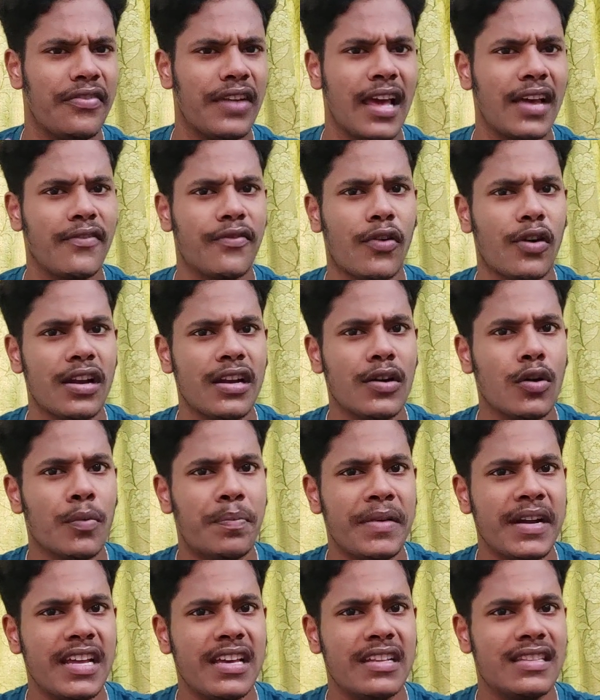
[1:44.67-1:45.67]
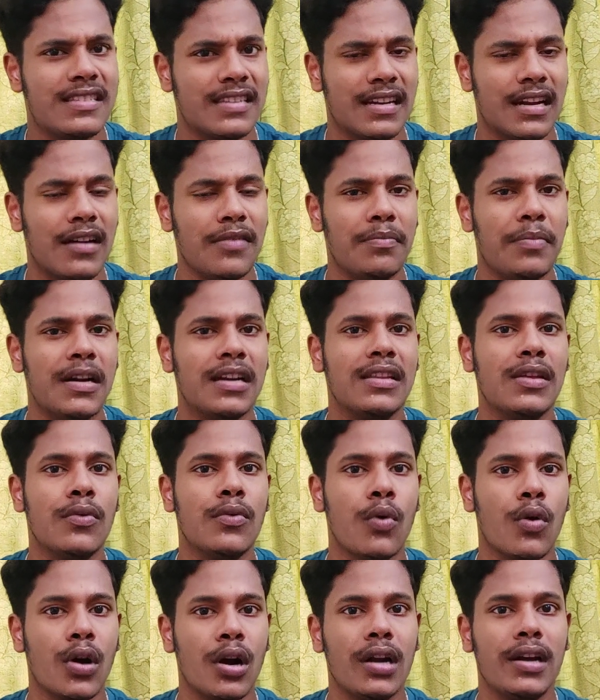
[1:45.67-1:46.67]
Like for an OPD it's enough, but the
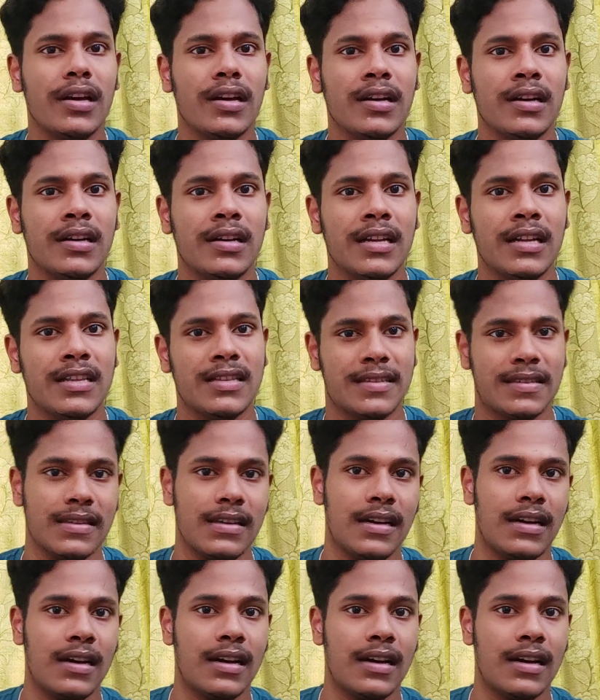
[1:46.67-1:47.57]
ward it's